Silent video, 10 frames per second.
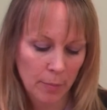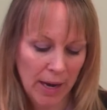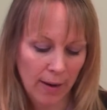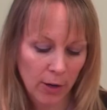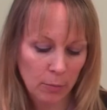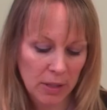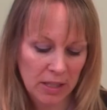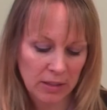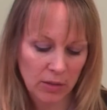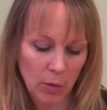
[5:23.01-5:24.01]
Power
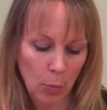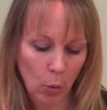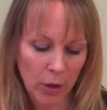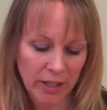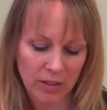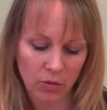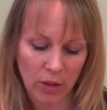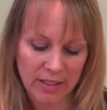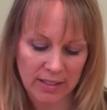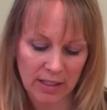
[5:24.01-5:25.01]
means the poise of
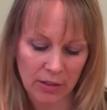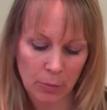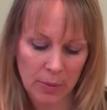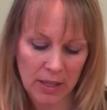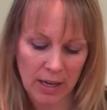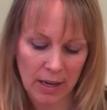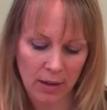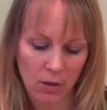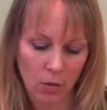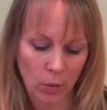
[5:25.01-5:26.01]
one's inner
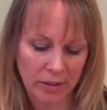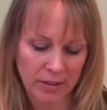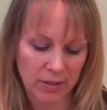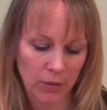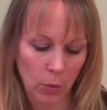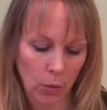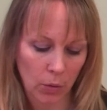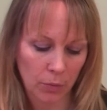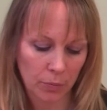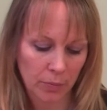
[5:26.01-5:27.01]
being, one's
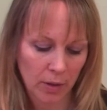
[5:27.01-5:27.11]
soul.